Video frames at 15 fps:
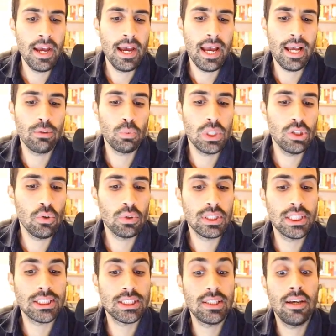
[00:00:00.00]
And we know
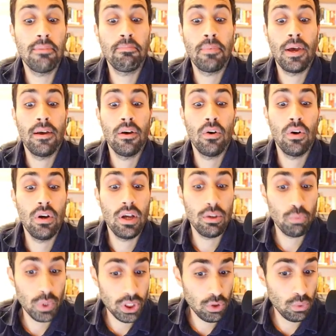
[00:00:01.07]
this step
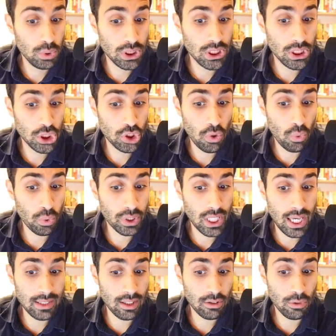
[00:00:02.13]
reduces the
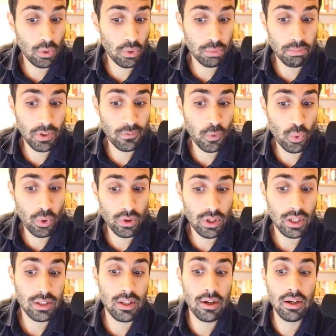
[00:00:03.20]
organic load before
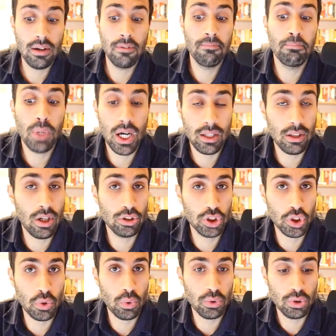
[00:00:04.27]
the
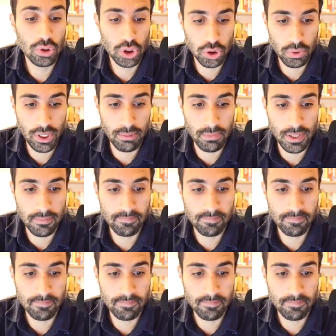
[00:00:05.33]
biological treatment.